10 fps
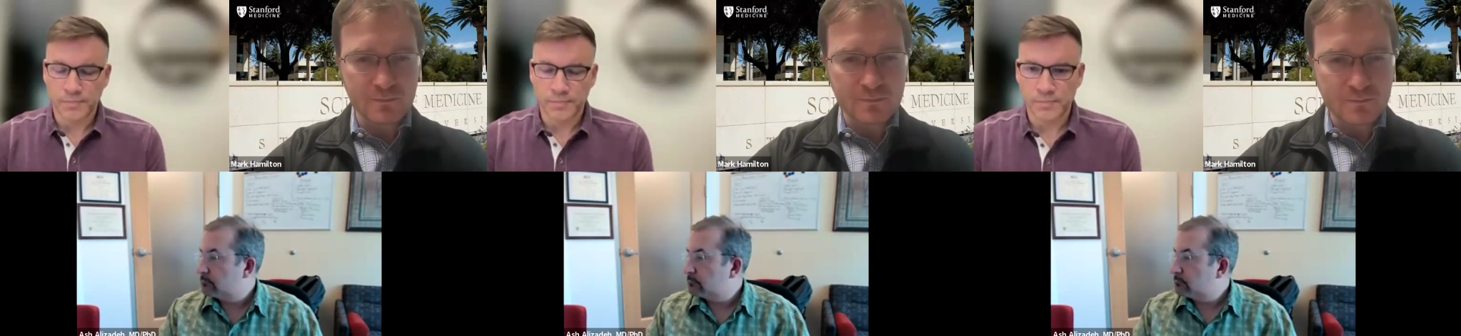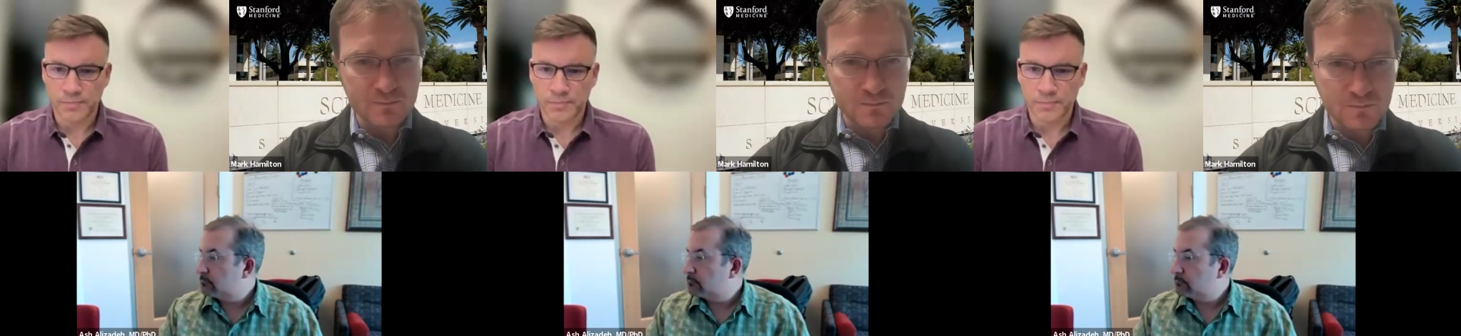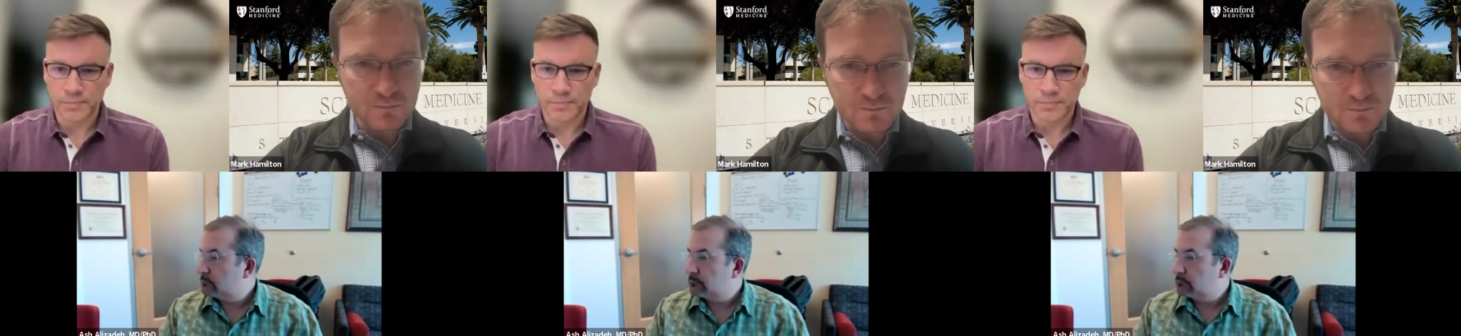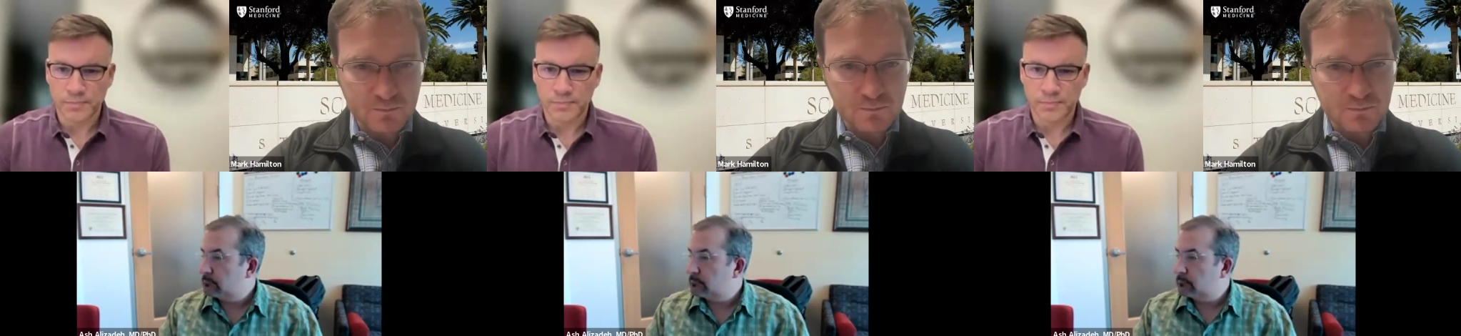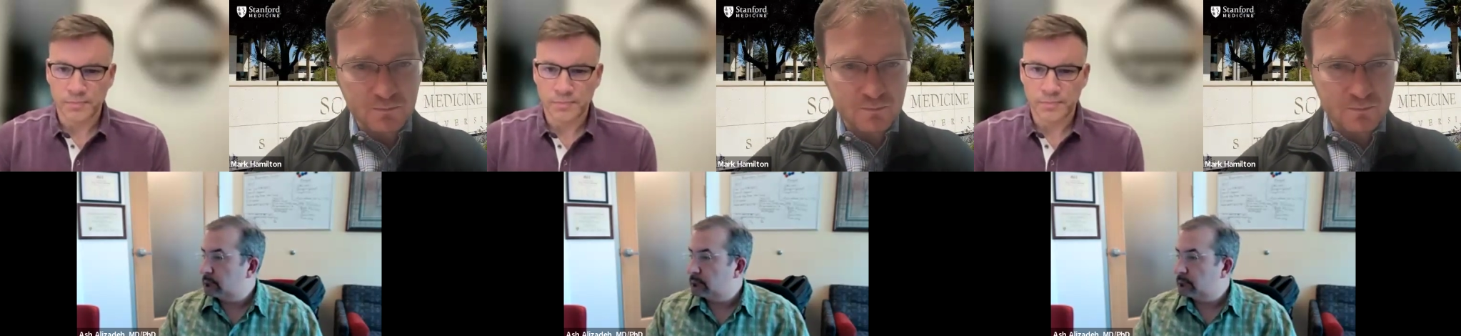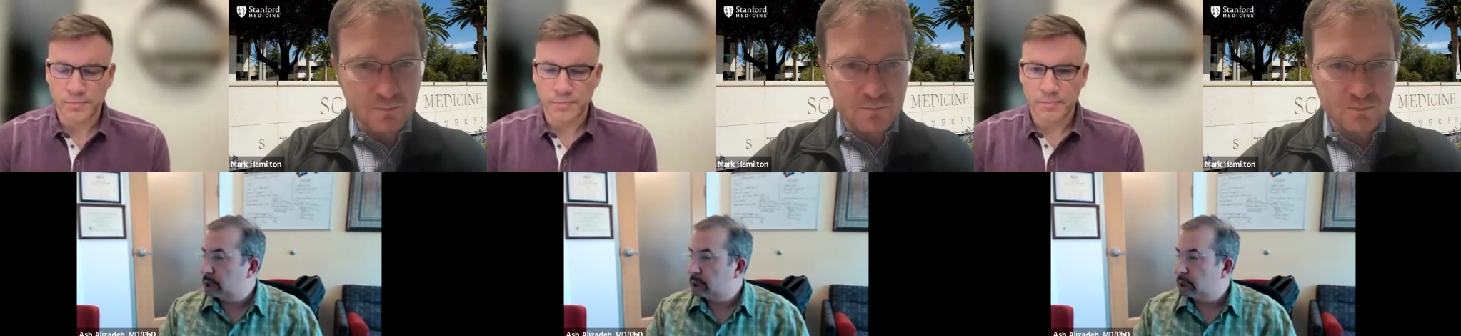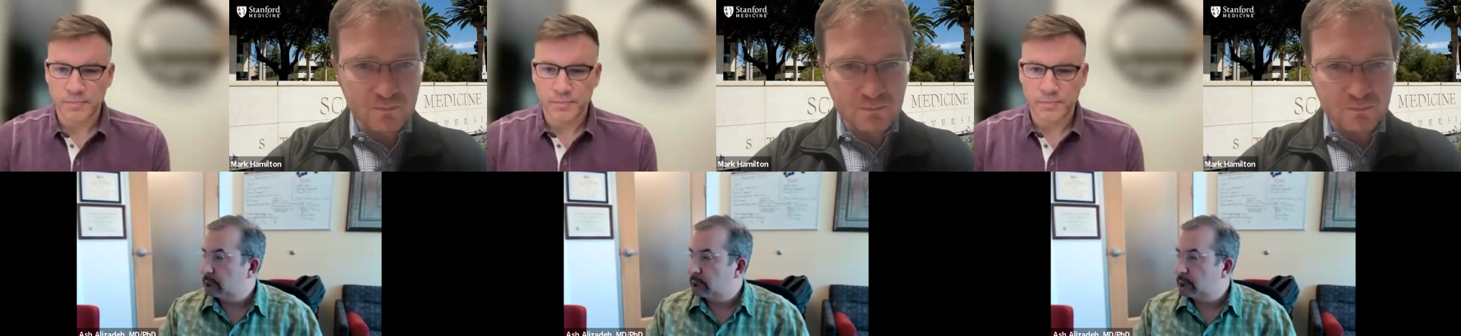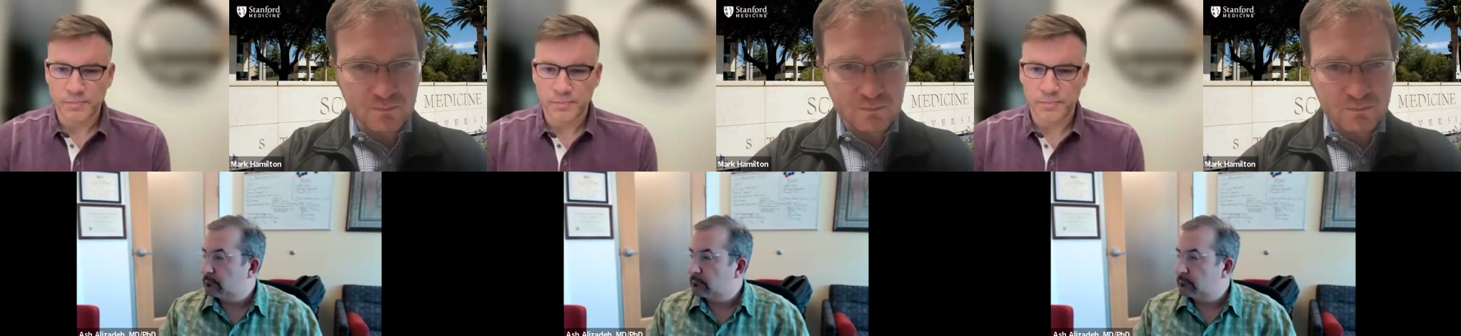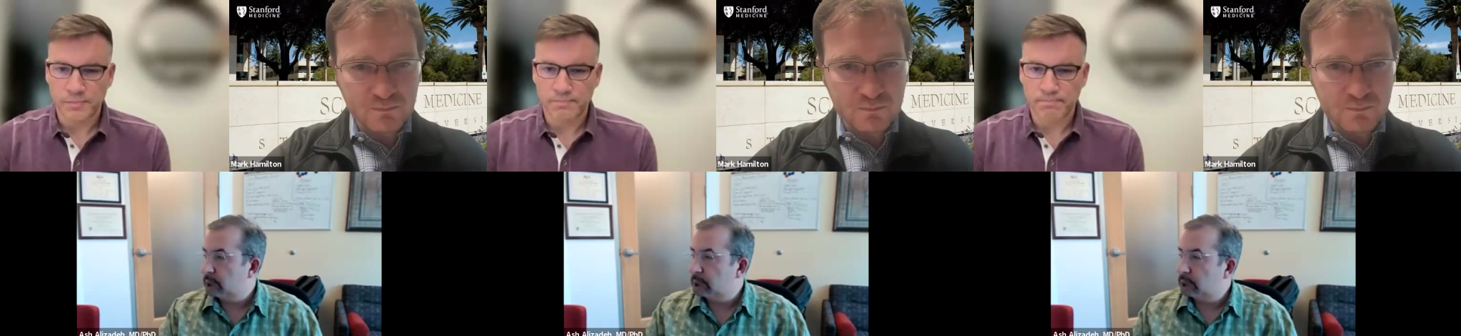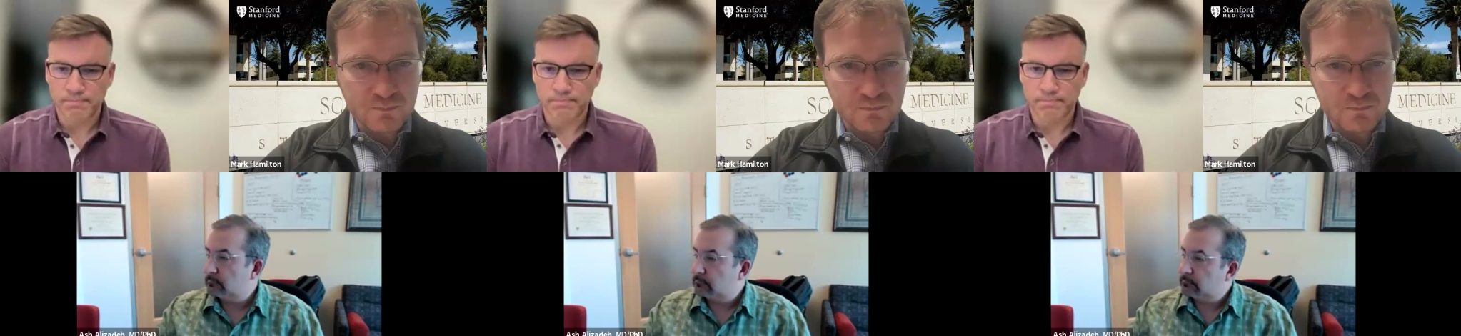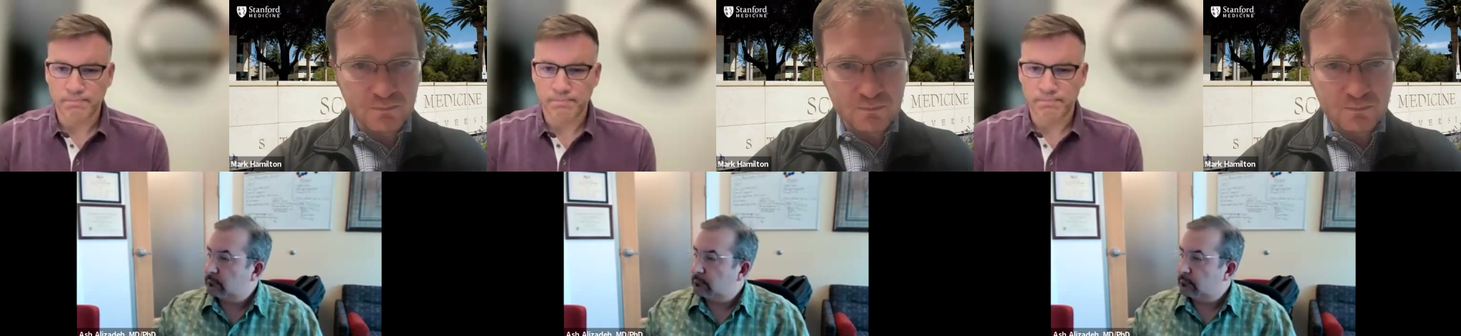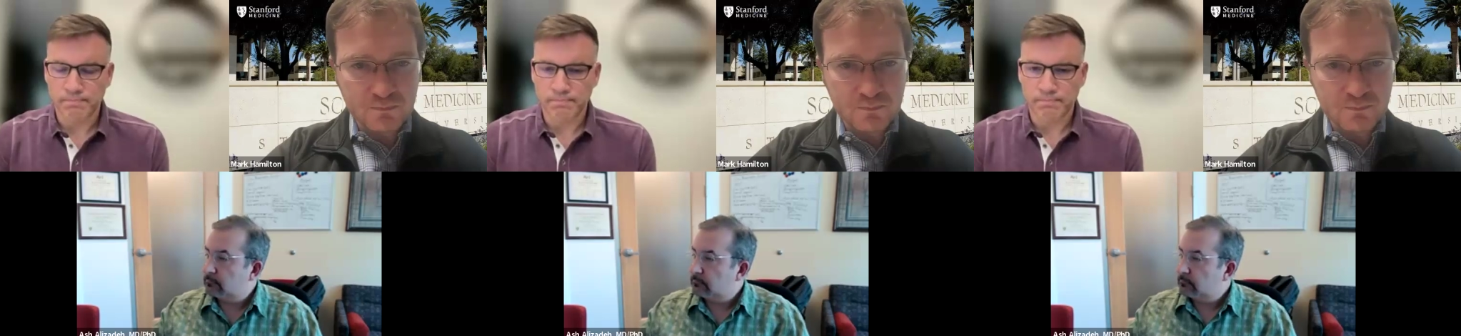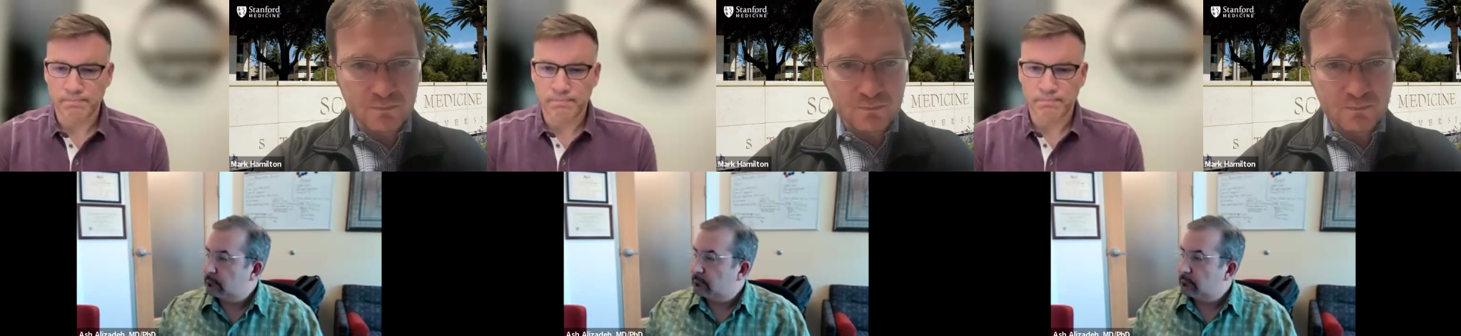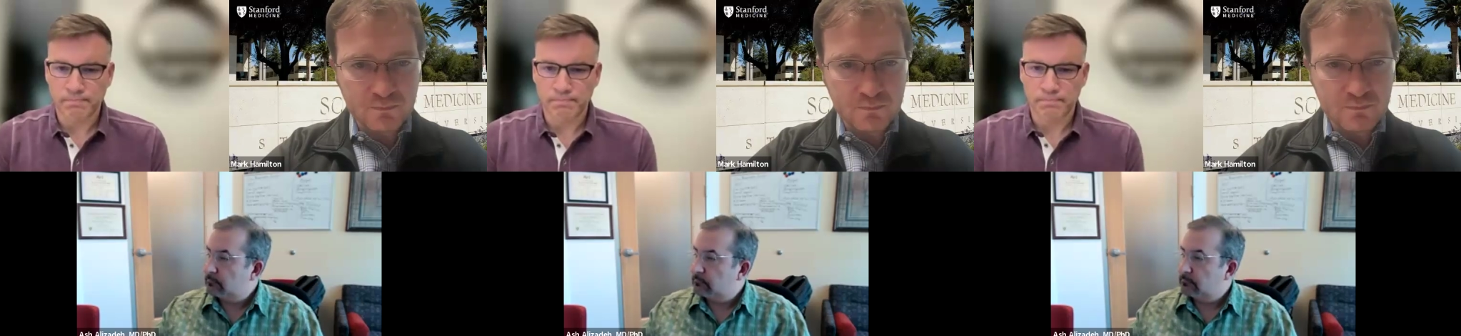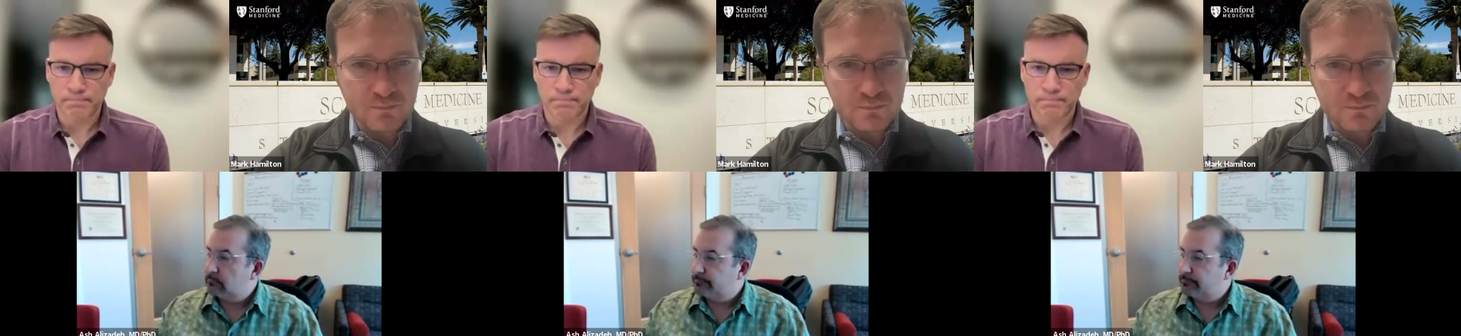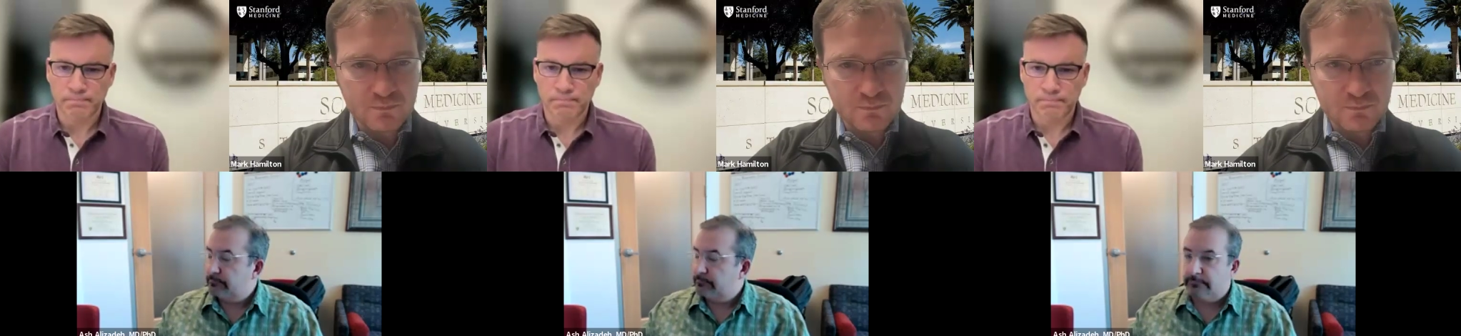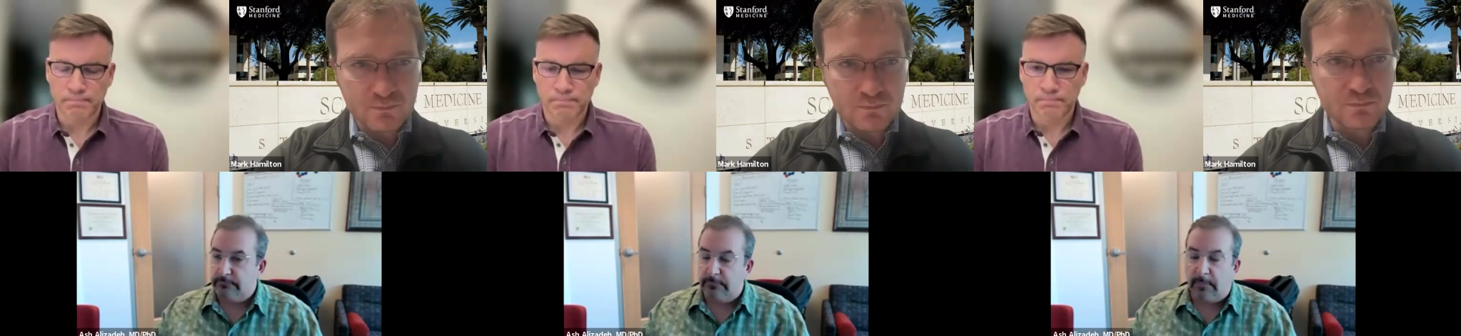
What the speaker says: Nobody speaks.